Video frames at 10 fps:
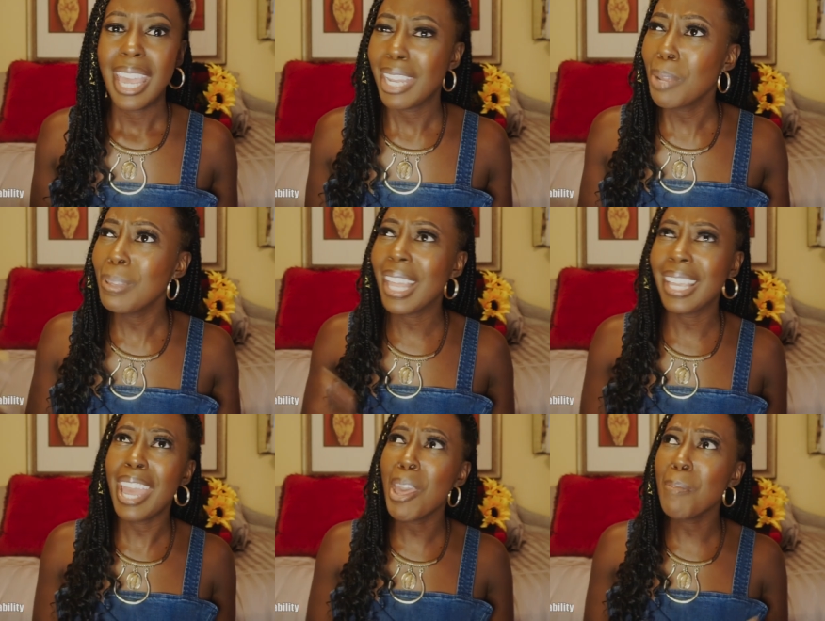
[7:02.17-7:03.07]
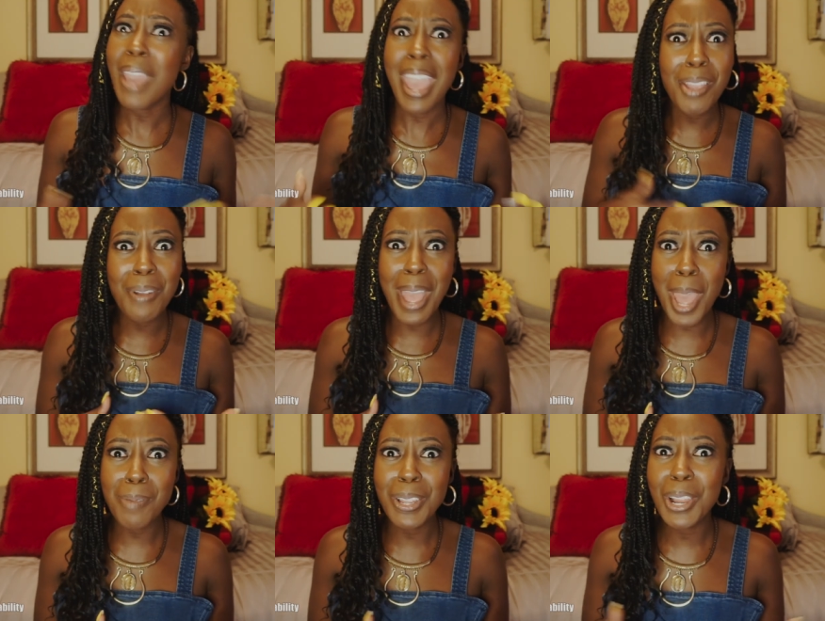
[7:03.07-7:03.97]
And they'll be like, Eb, hey, what
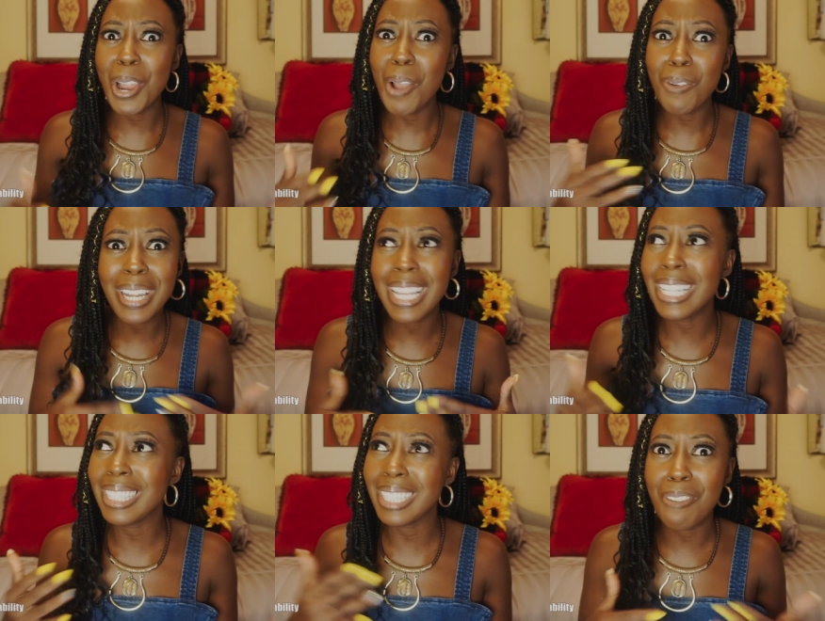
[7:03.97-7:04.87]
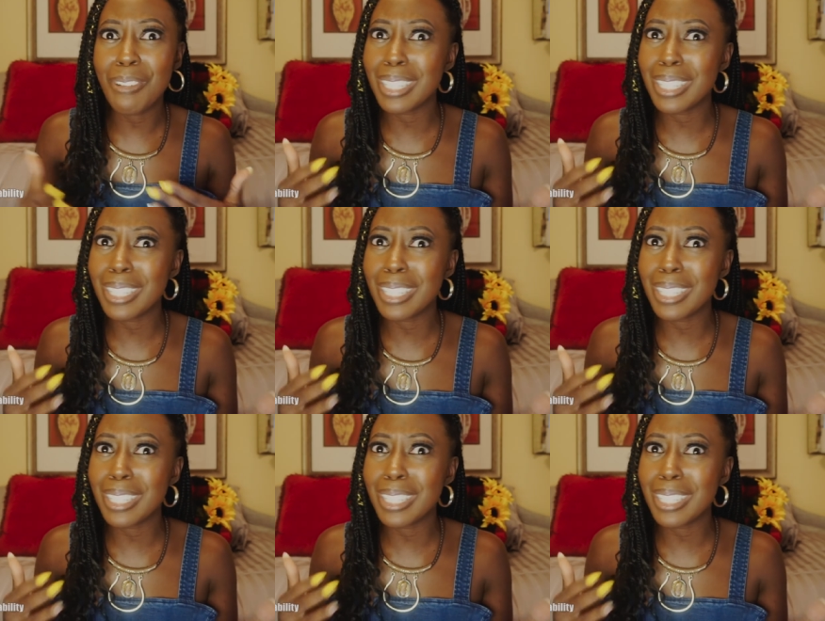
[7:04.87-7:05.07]
happened, girl? We need stuff.